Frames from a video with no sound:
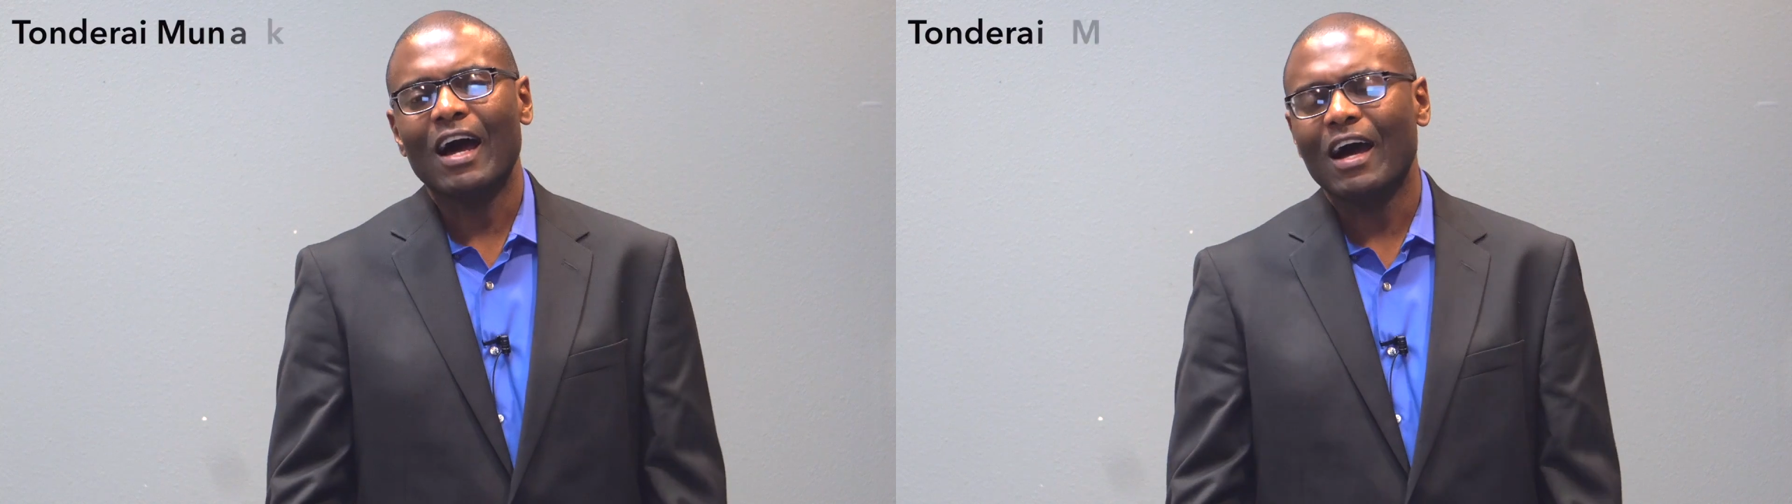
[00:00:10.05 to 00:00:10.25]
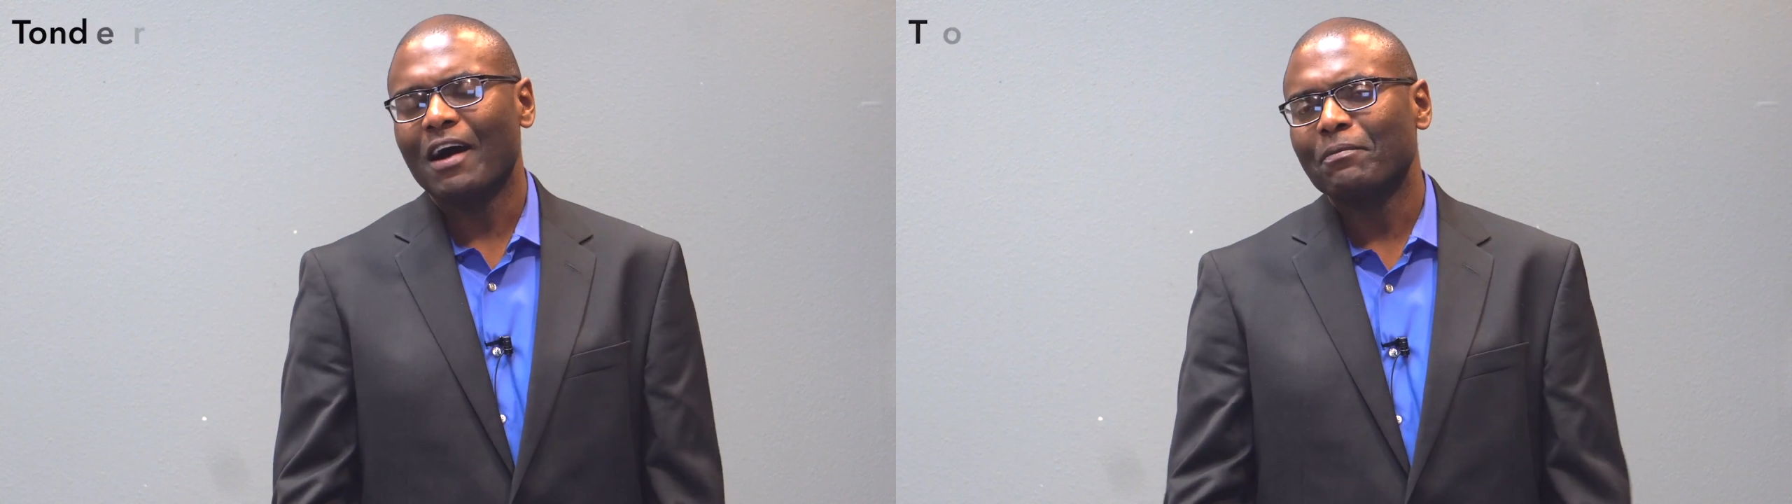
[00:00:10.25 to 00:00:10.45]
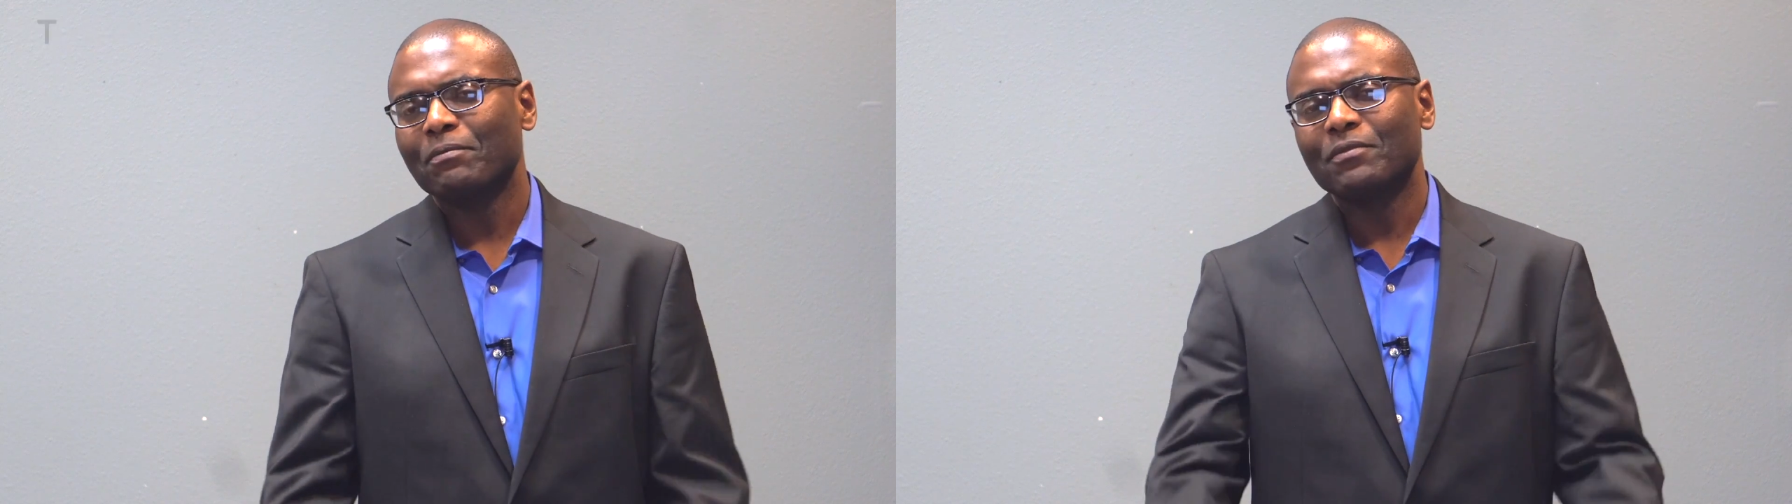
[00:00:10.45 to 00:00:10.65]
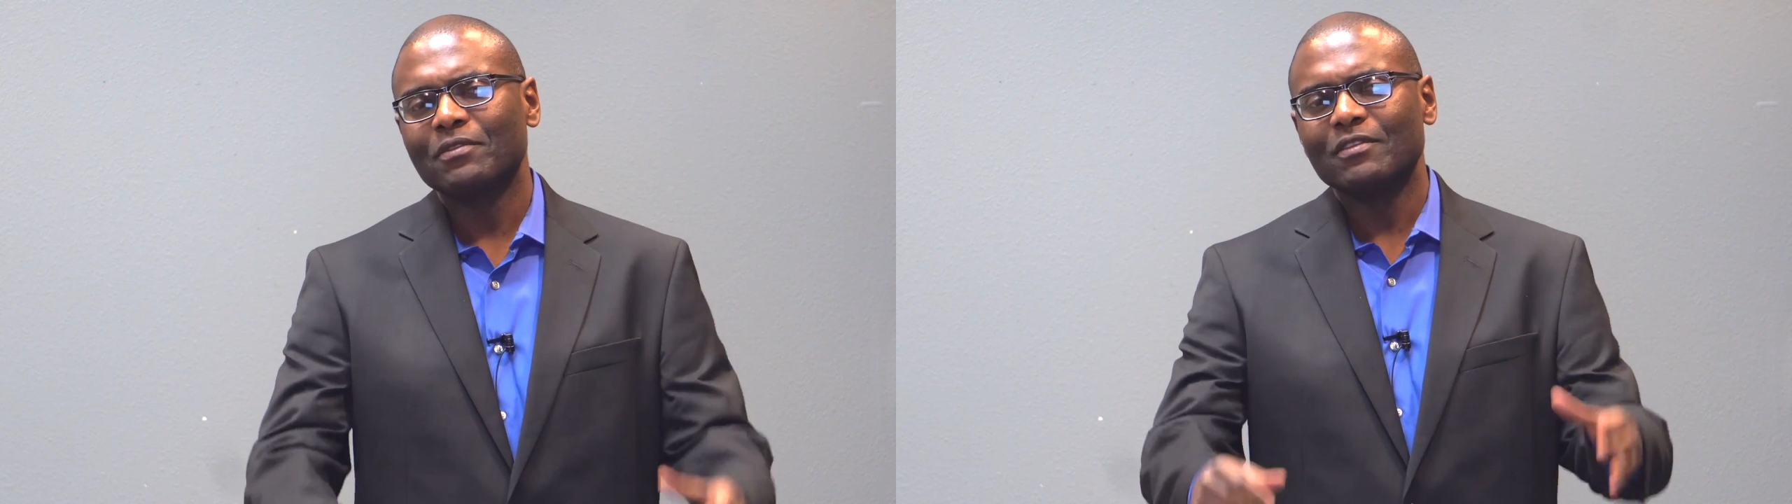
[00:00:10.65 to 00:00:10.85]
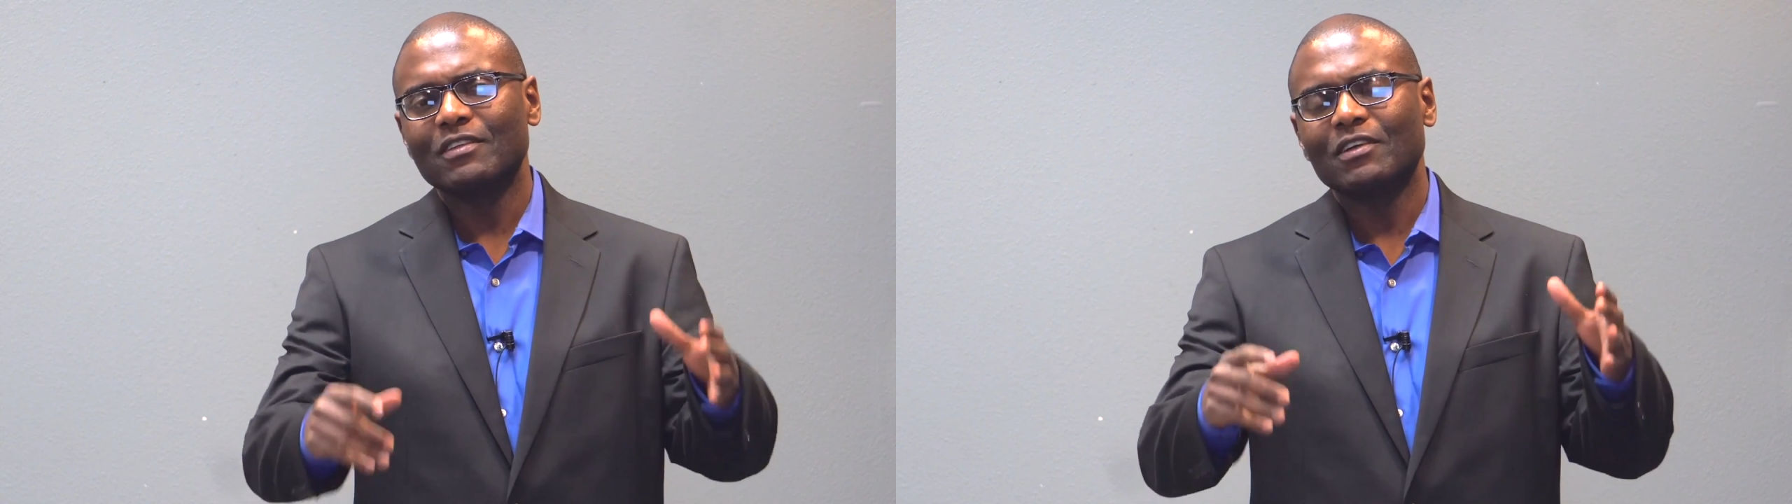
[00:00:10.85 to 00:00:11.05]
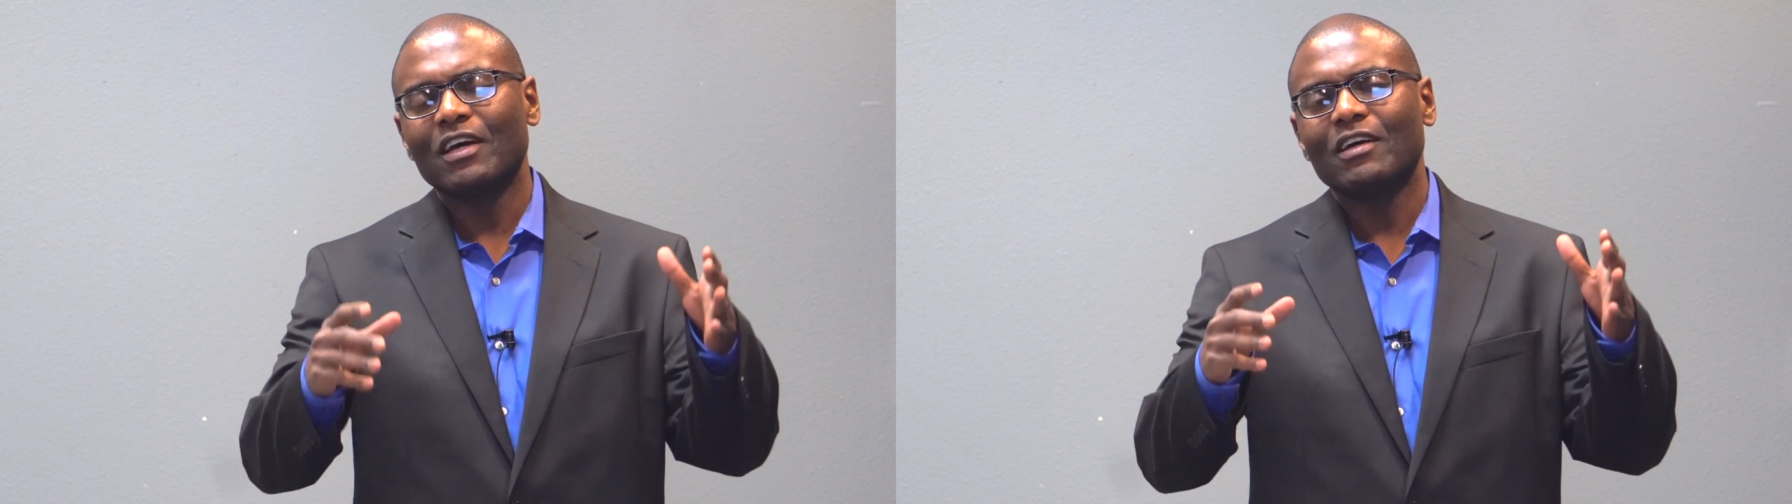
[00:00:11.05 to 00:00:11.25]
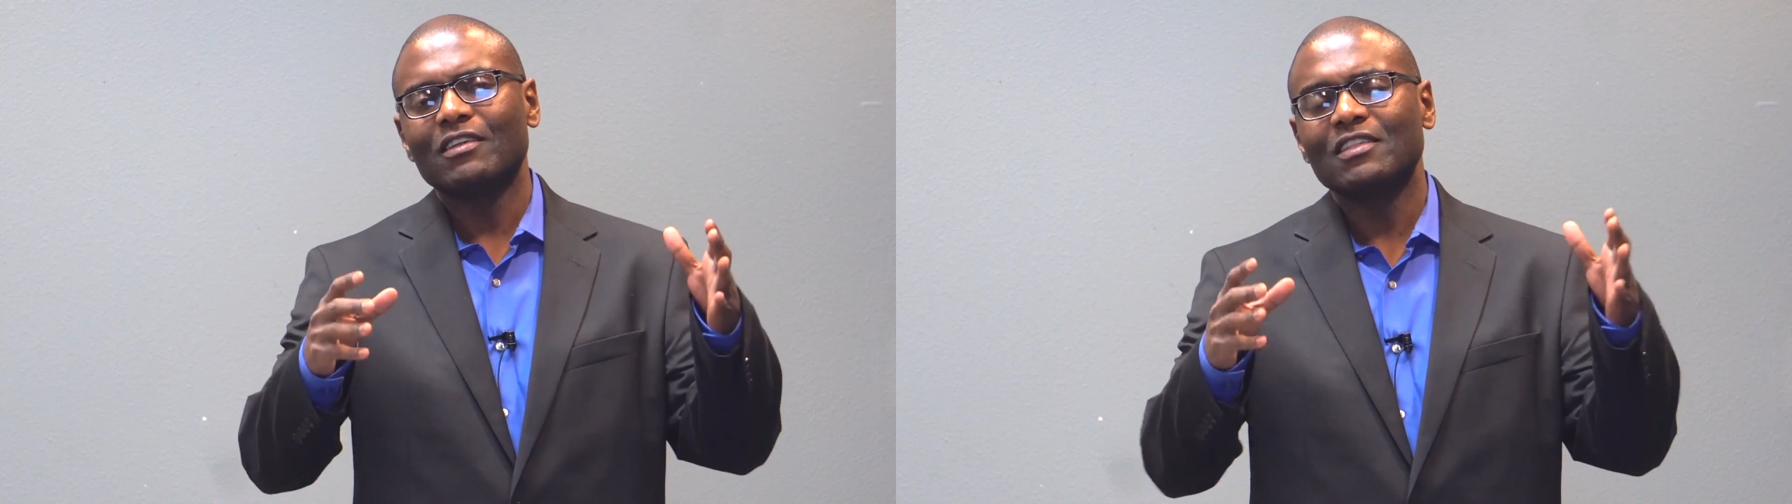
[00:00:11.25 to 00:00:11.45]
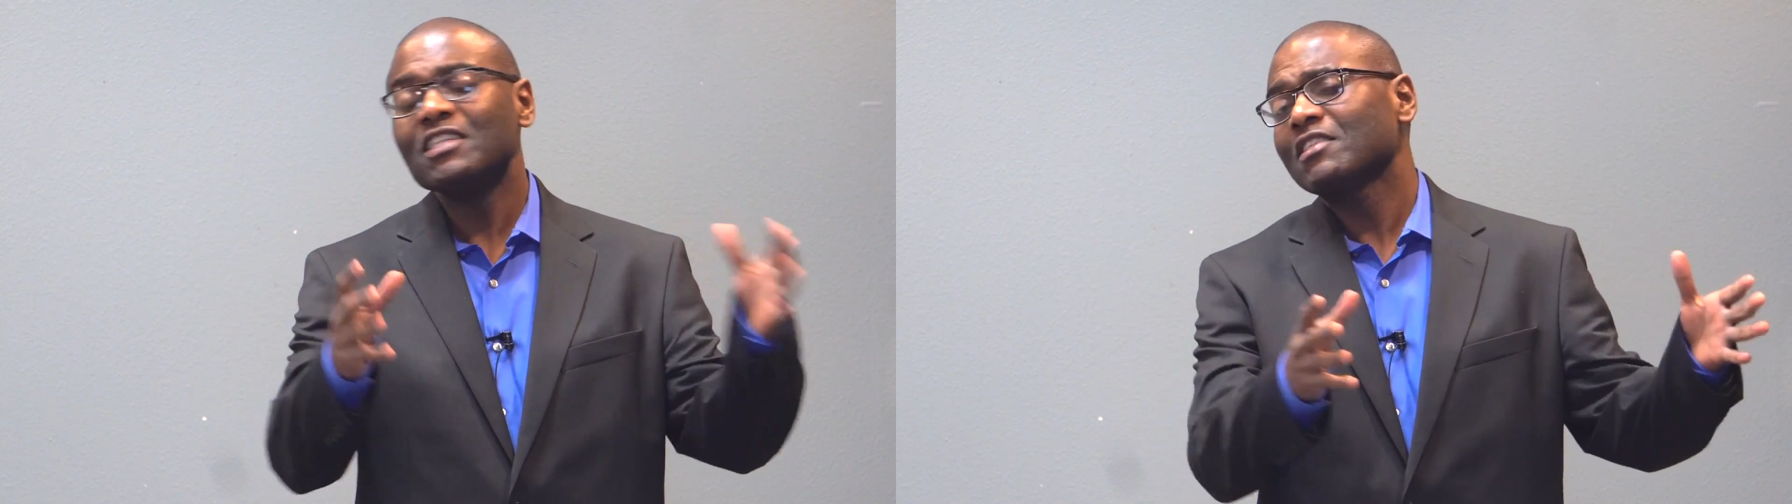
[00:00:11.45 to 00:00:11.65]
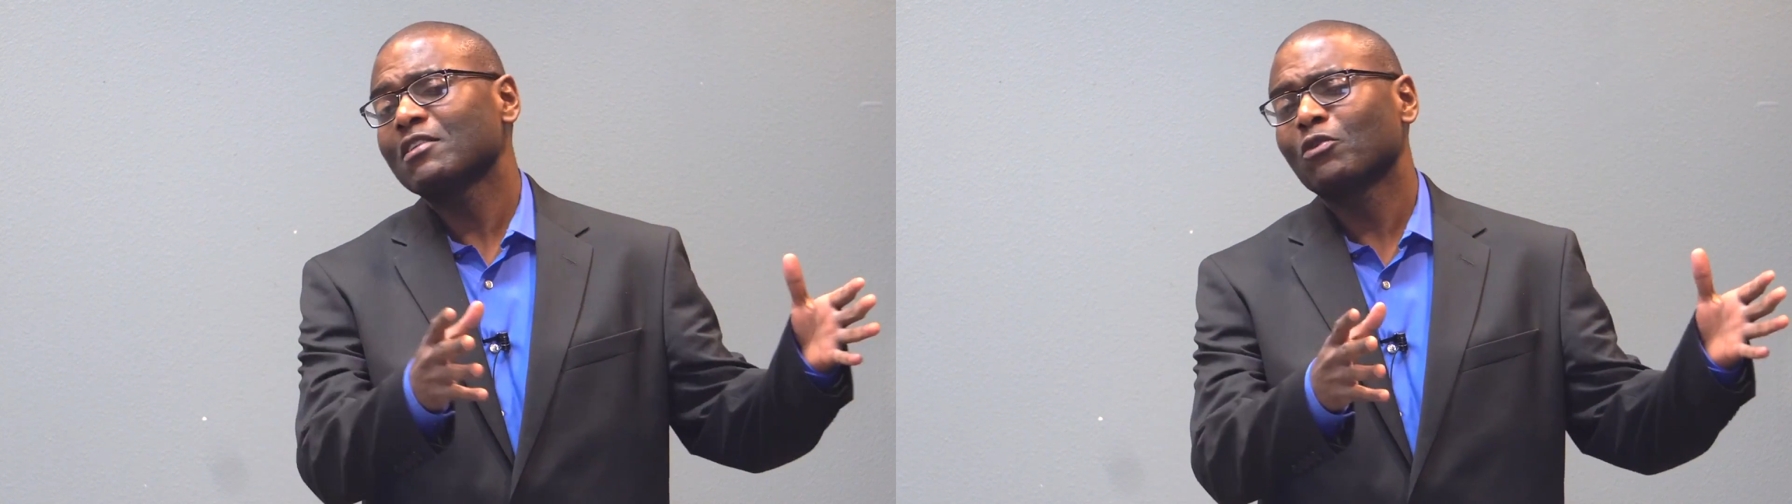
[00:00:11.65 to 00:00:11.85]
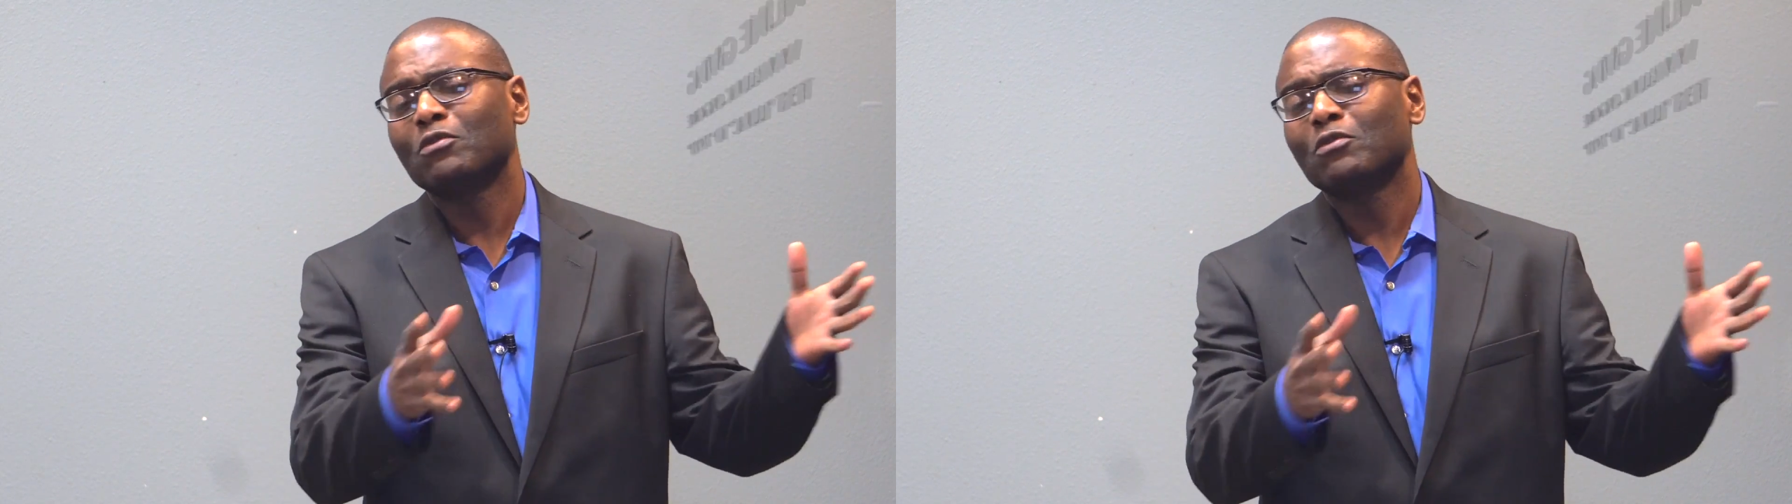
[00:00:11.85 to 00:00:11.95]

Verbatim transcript: Um, this